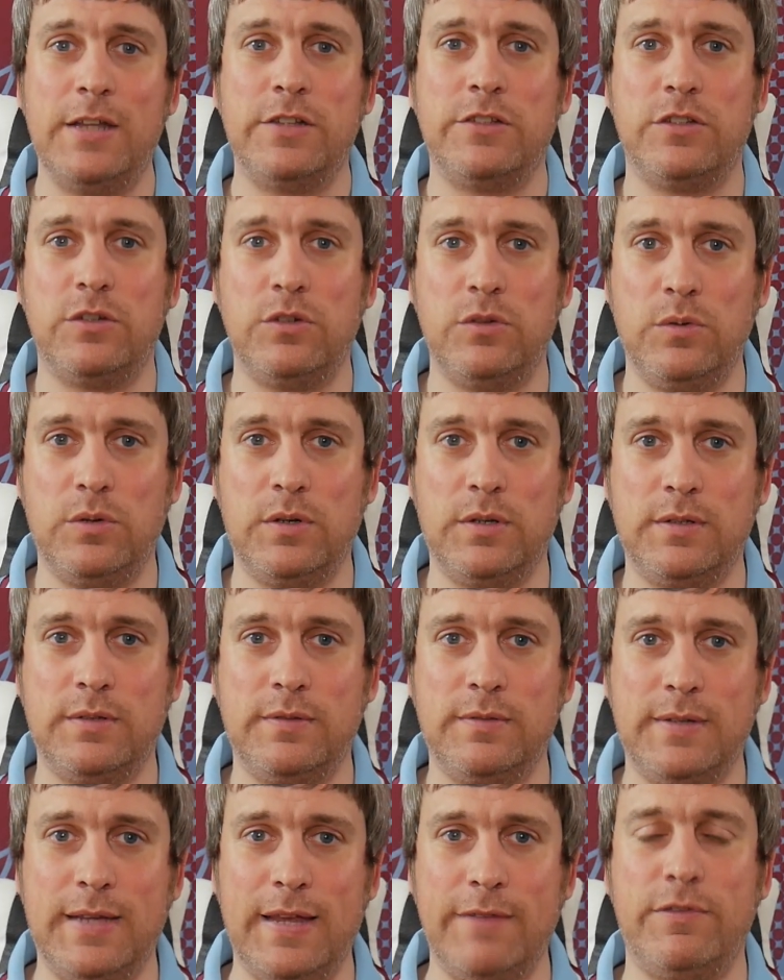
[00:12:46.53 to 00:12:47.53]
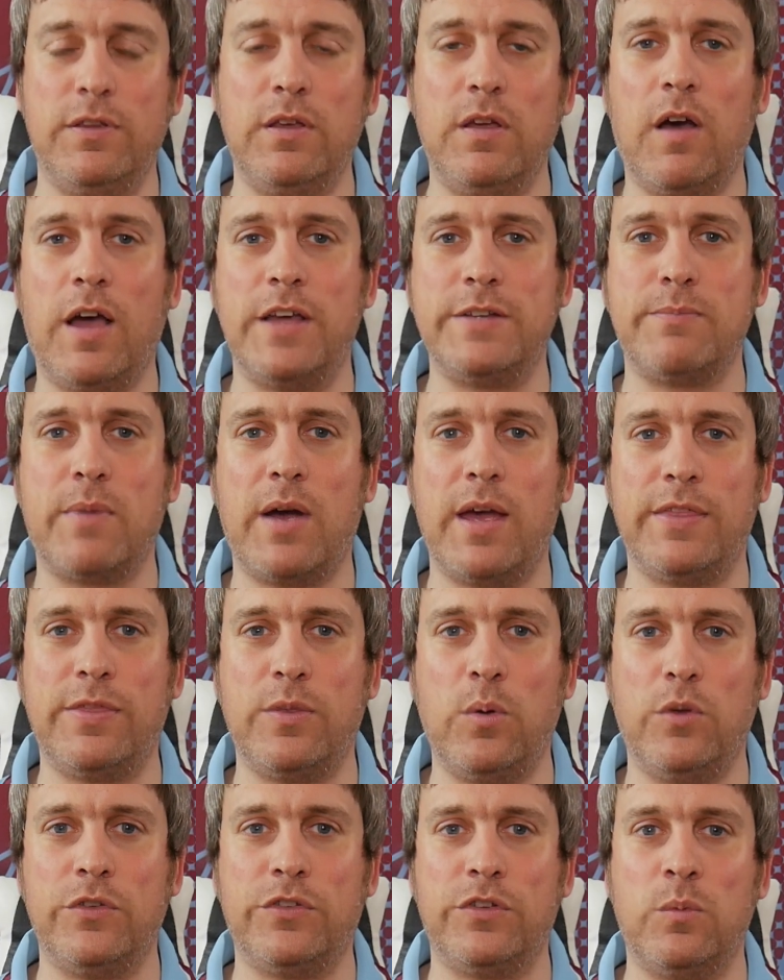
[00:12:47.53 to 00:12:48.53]
to give you guys my
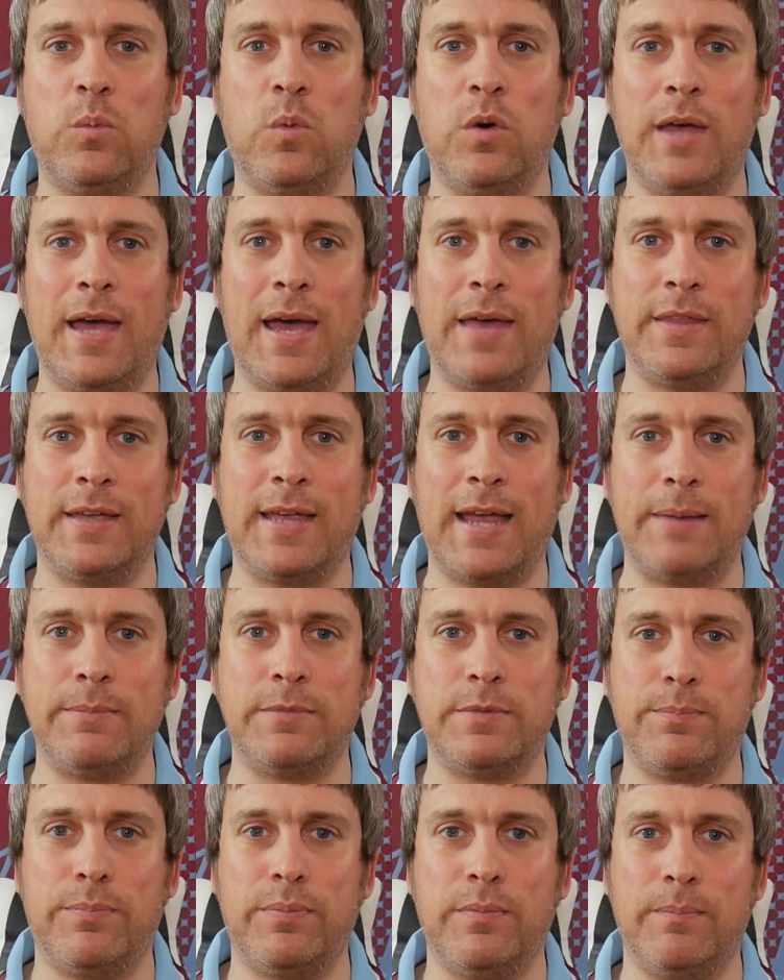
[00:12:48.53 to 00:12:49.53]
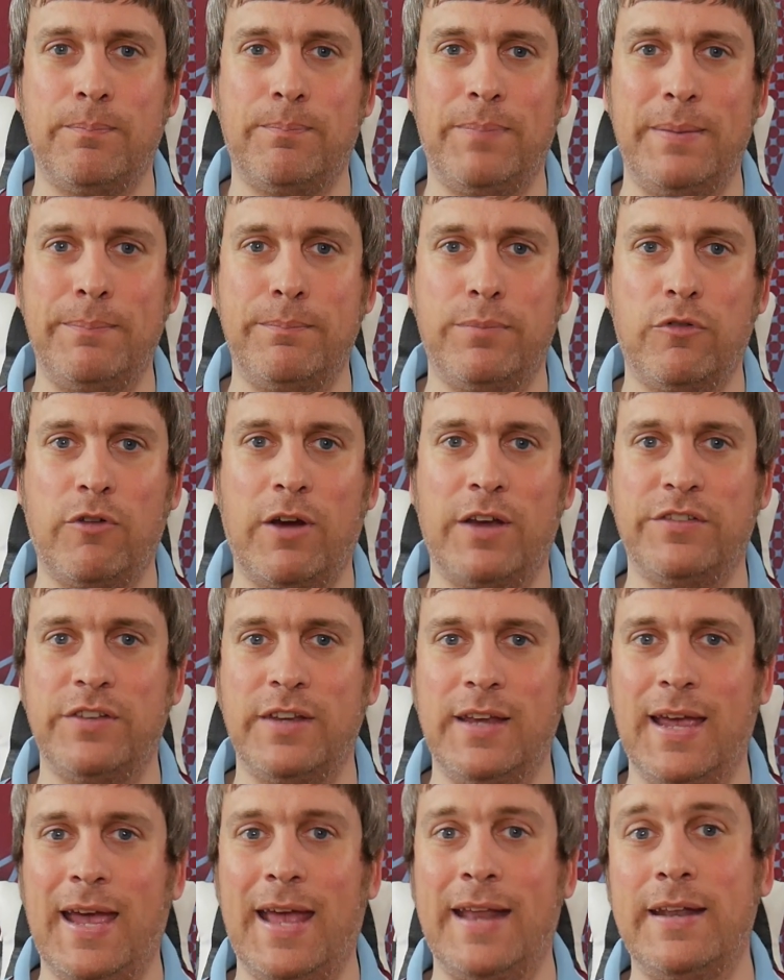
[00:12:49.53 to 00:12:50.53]
thoughts on how the game's been
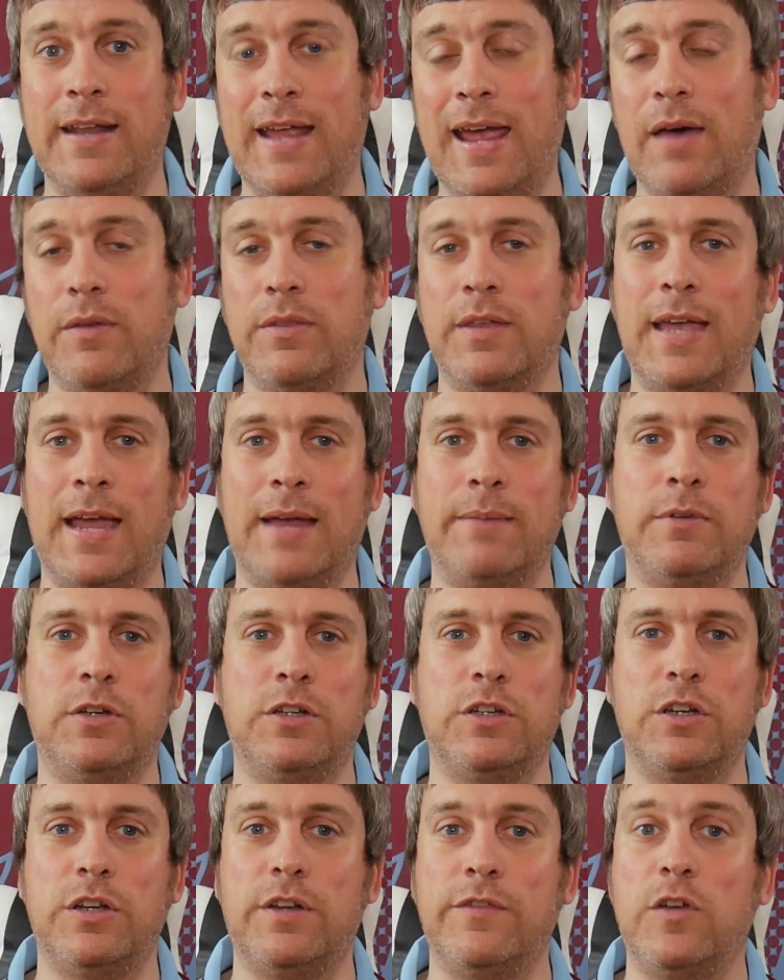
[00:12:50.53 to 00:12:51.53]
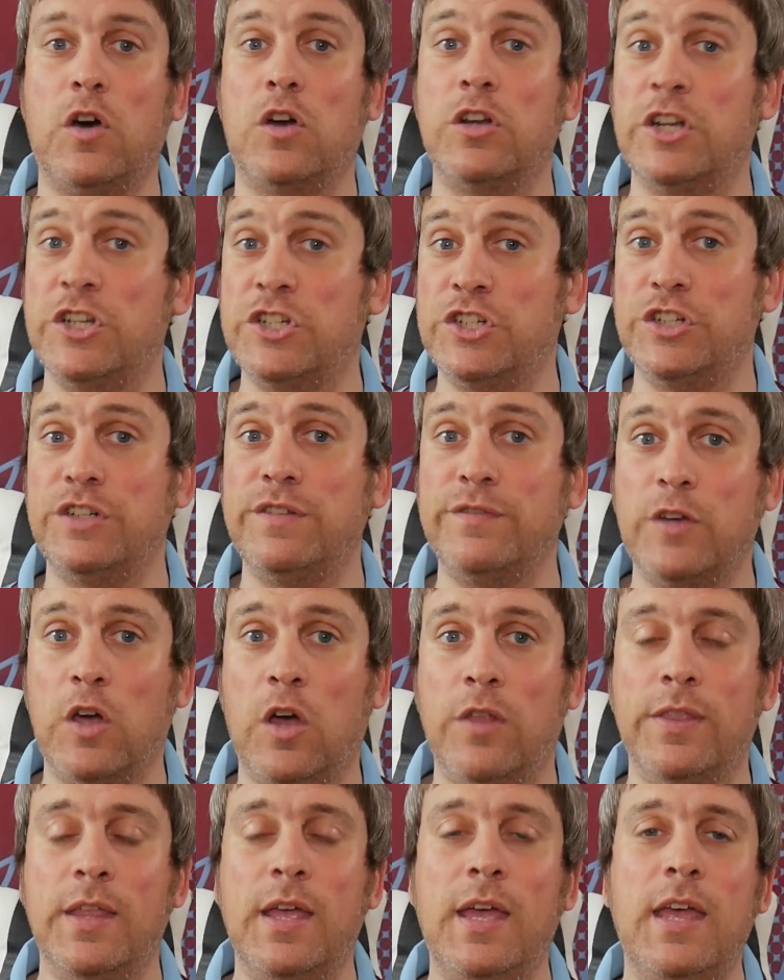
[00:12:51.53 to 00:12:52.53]
progressing and how the game could have gone and should have
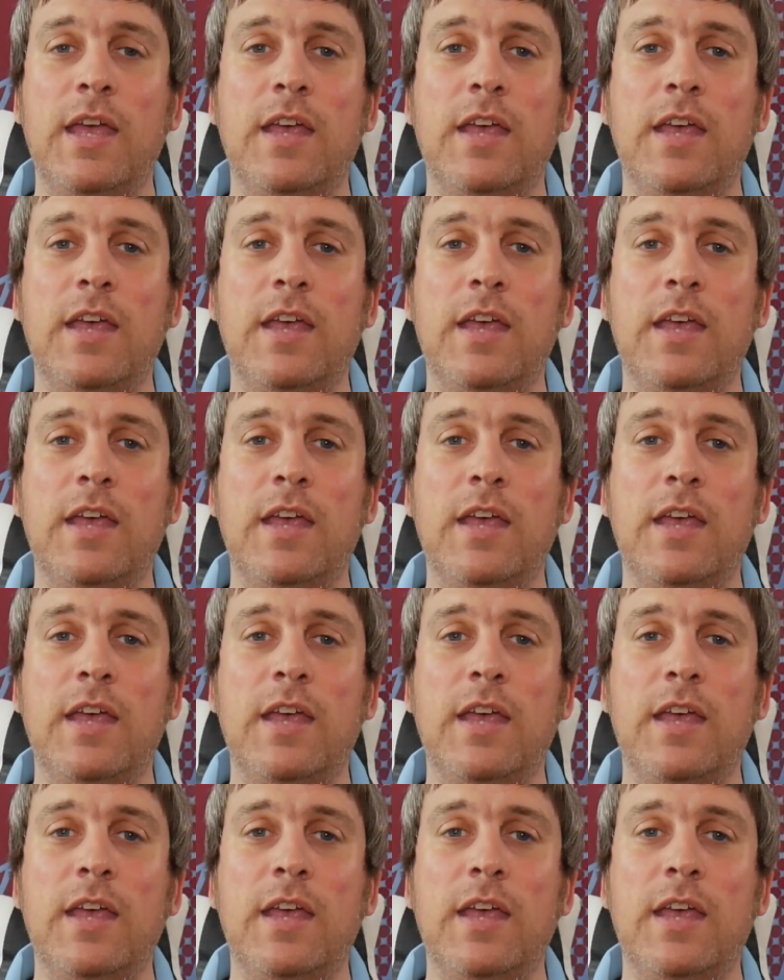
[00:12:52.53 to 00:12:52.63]
gone.